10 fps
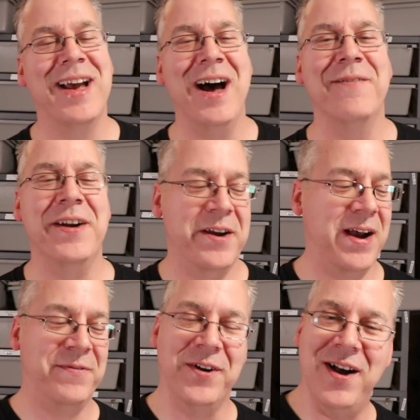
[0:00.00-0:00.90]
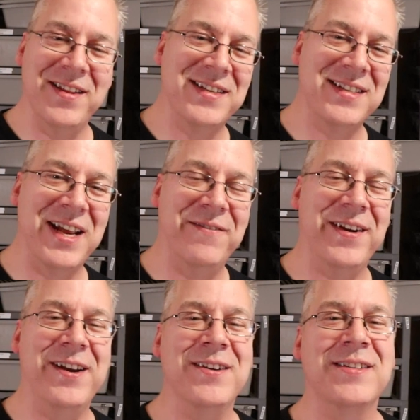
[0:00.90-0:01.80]
cow video after all these snake
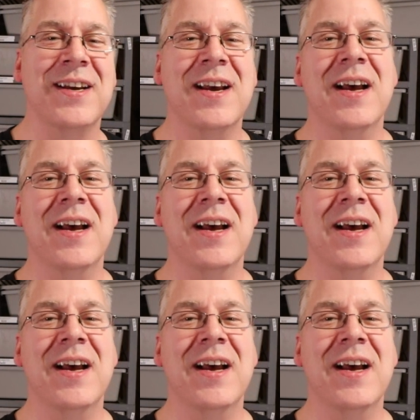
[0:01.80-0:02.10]
videos,